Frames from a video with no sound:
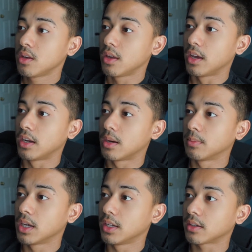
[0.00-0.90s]
And I'm
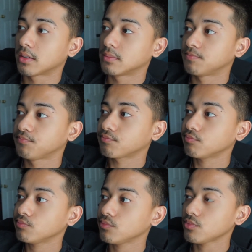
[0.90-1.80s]
like,
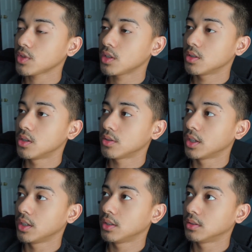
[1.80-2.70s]

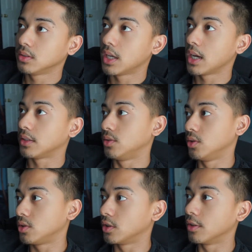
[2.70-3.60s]
okay, that
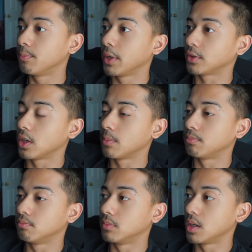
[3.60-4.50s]
dude could have picked up,
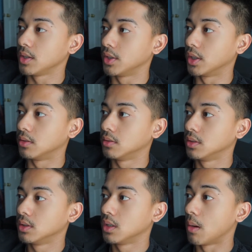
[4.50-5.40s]
a
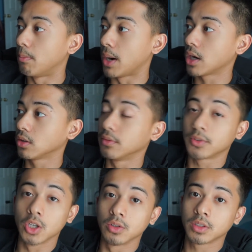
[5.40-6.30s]
bottle of
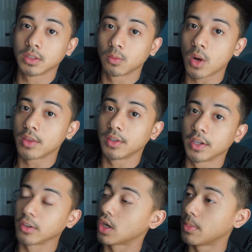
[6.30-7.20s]
Coke rather
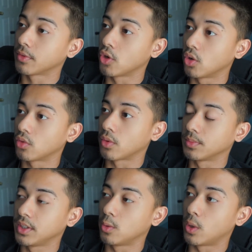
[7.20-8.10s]
than a cup of Coke from
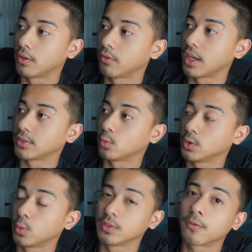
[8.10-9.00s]
Tijuana Flats,
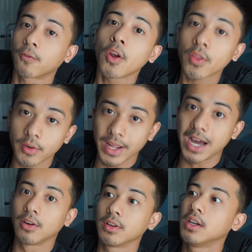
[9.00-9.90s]
which was further
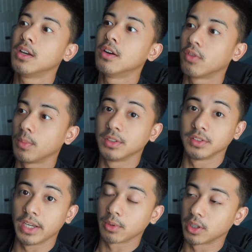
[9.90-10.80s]
down from his
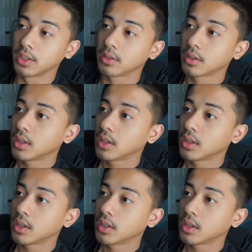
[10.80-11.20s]
neighborhood.